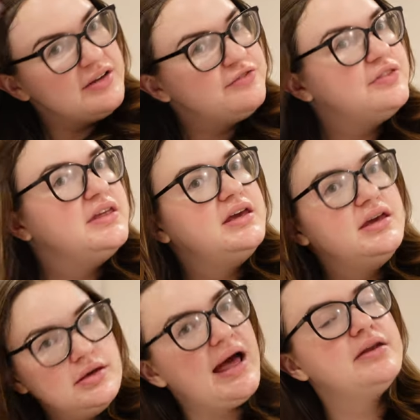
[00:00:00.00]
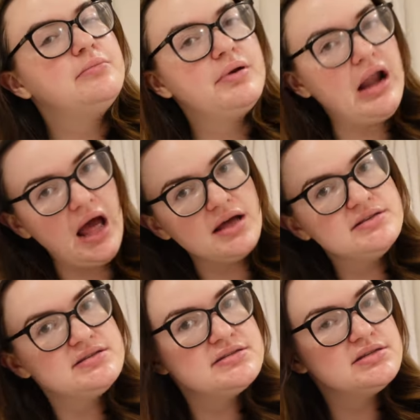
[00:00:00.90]
have the Platinum
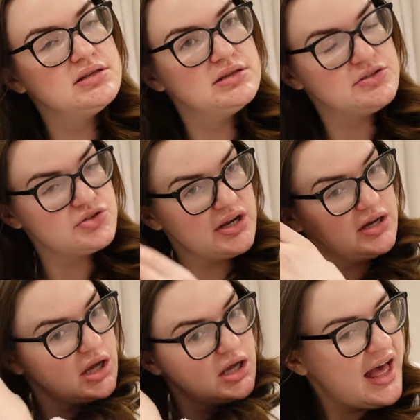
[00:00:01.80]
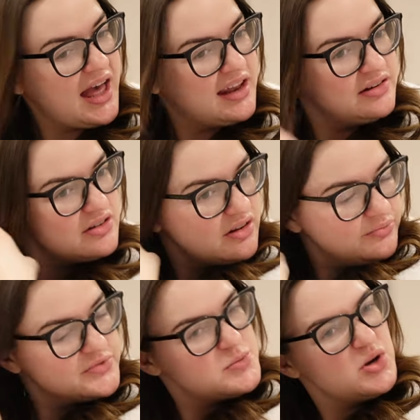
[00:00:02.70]
Plus straightener and
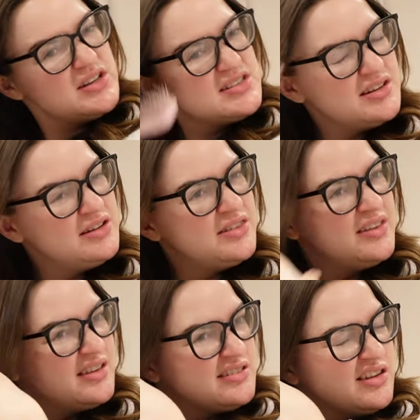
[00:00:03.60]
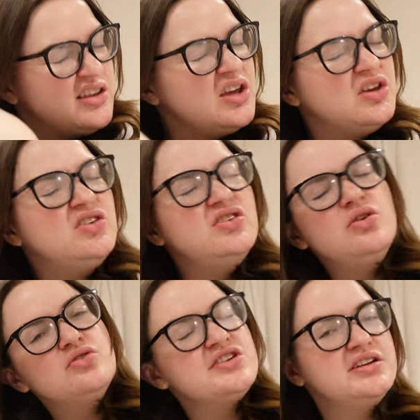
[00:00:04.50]
to be honest, I don't think there's a, a,
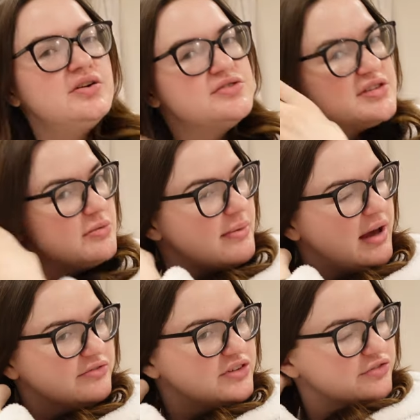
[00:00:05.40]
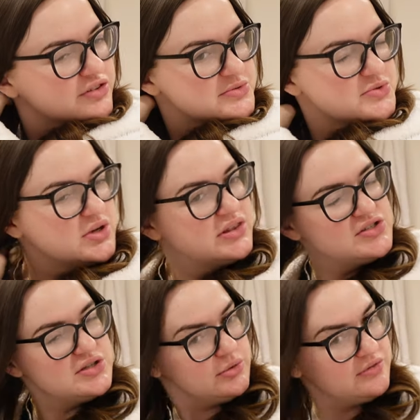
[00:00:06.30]
hugely noticeable amount of difference between the
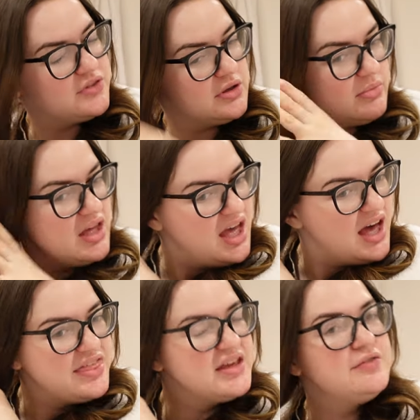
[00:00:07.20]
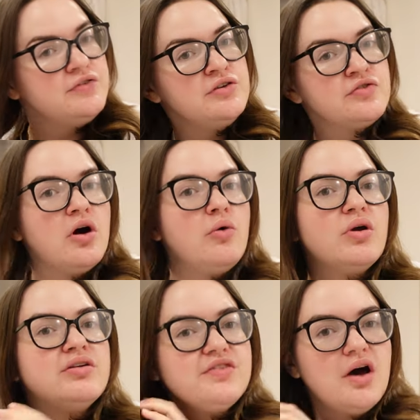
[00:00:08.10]
two of them. I think if you've got
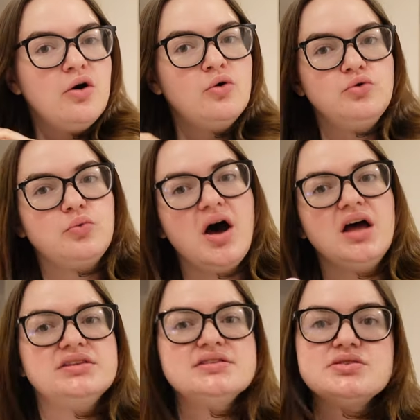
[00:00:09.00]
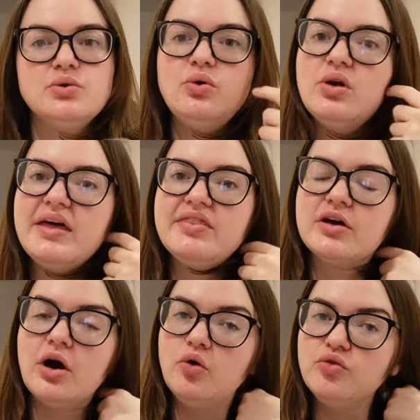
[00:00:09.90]
one of the old ones or like the
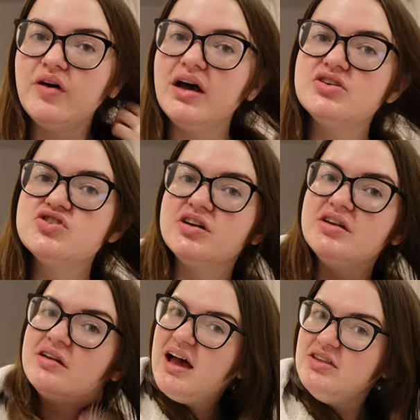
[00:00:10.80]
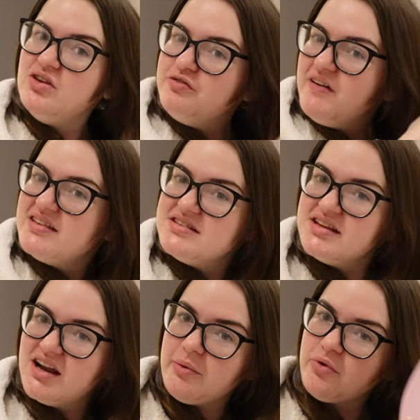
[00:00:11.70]
gold version and you
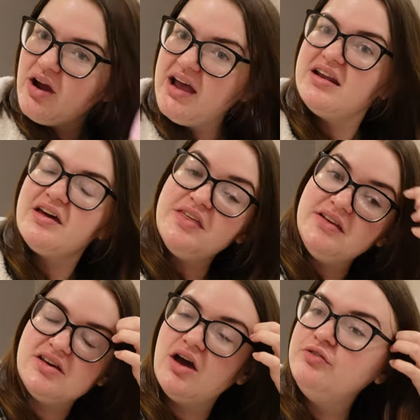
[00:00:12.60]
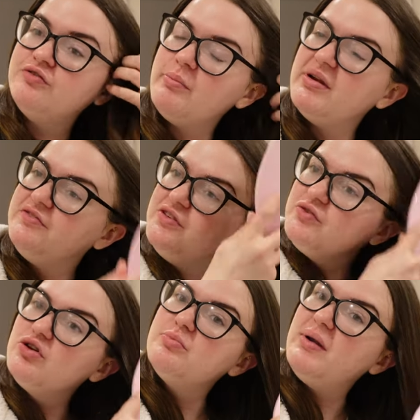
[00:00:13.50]
fancy an upgrade, I think go for it. But if you've
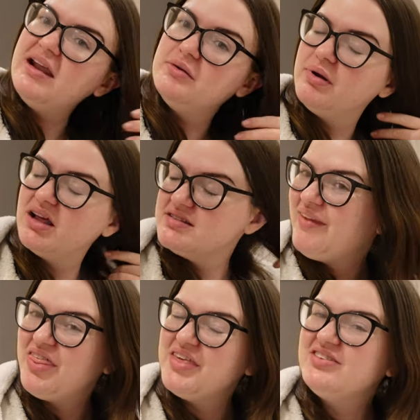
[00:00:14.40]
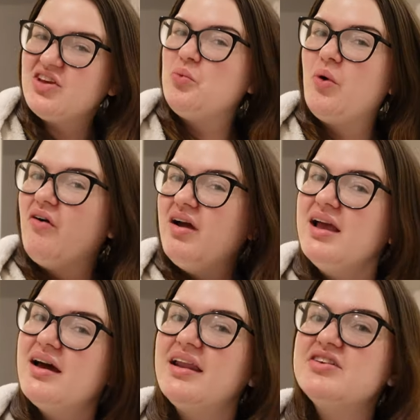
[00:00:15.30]
got the Platinum Plus, I think don't worry
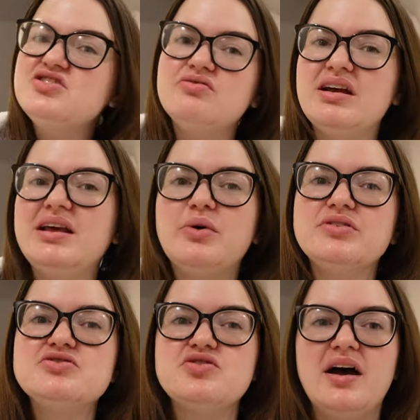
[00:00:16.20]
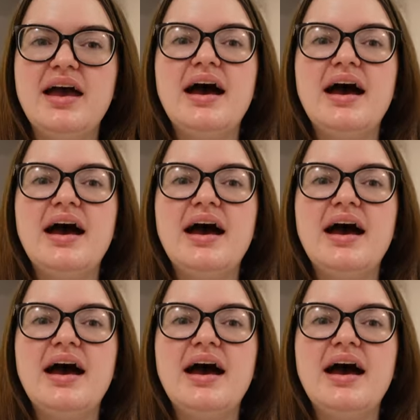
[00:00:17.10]
unless you really want to try it